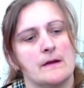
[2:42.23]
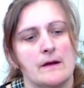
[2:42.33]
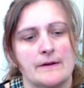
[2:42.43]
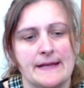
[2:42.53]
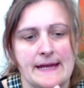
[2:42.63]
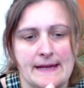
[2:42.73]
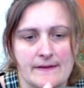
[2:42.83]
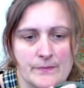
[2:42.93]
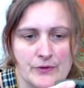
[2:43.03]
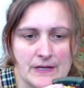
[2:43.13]
on here
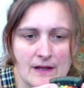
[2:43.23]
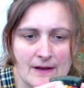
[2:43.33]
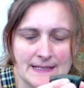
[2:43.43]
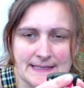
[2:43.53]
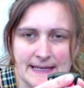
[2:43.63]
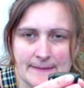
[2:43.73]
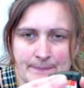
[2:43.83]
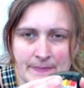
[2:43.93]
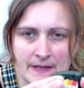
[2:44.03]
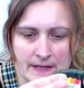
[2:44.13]
to put your lights in.
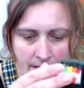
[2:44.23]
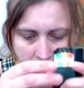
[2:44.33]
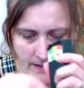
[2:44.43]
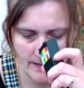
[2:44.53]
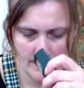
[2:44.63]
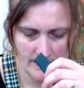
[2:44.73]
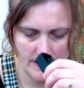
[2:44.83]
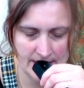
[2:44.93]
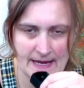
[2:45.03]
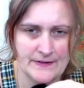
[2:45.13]

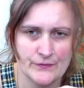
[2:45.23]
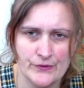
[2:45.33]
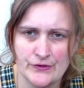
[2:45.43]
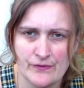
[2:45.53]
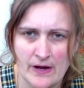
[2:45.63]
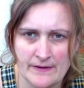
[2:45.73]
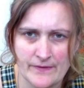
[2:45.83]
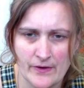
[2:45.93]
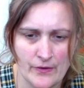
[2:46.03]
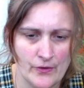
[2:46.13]
You can get a screwdriver
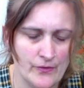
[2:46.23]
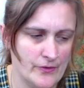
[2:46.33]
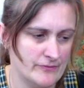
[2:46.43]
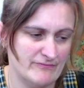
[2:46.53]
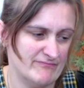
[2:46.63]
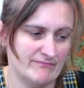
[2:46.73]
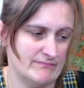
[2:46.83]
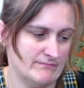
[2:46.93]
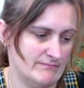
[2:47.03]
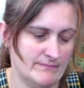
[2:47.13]
or
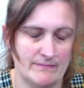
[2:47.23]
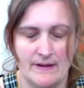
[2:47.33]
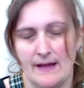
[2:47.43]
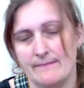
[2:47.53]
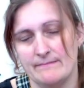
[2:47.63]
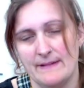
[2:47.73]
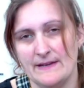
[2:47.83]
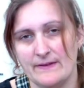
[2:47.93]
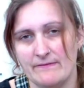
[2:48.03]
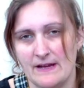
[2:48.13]

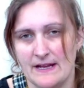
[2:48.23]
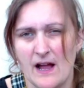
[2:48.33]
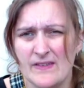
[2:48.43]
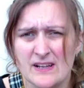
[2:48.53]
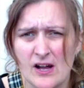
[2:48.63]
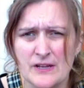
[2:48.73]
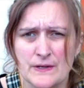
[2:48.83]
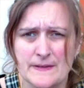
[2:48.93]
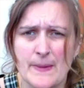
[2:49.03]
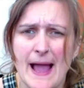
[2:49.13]
anything really. I think I
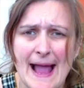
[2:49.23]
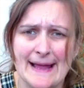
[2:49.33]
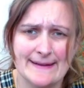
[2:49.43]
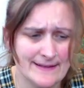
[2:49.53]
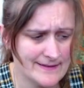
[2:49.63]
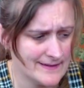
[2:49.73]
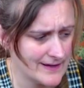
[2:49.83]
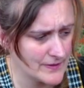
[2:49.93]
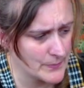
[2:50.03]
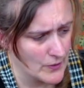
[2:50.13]
used a pen. I'll
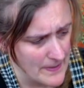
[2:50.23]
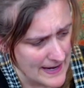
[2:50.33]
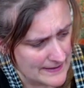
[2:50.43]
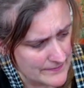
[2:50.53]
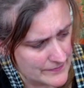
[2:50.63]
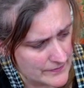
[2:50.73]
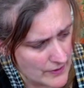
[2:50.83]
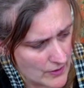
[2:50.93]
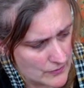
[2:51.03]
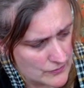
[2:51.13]
just put a pen through
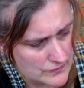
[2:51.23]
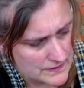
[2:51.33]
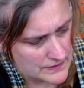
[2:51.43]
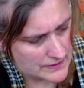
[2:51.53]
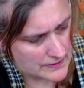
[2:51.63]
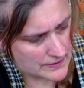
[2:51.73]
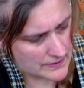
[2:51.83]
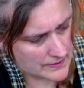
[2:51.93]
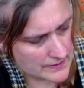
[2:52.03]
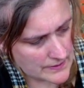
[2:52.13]
the holes,
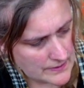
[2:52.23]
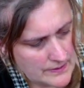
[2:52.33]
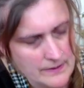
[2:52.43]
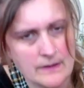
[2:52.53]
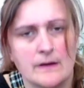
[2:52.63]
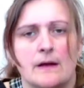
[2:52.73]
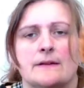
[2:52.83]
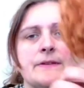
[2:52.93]
as